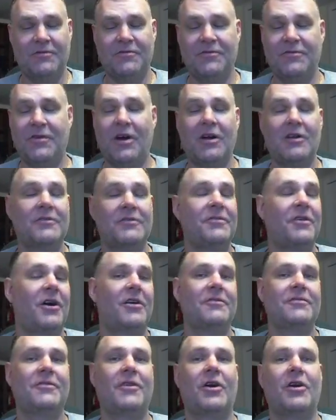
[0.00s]
far
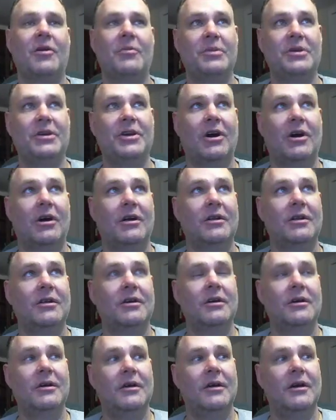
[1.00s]
and beyond
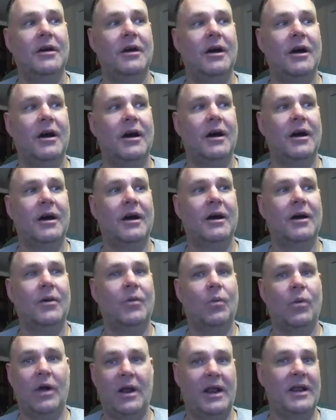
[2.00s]

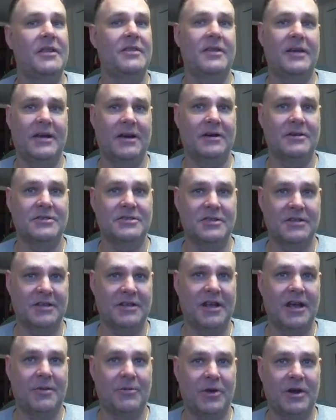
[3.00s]
what anything else in the
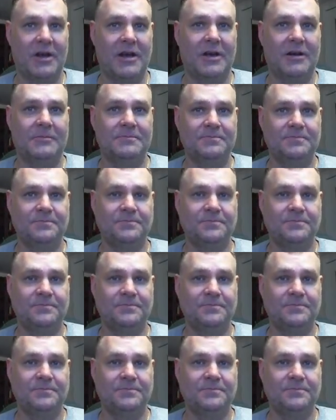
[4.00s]
game right now.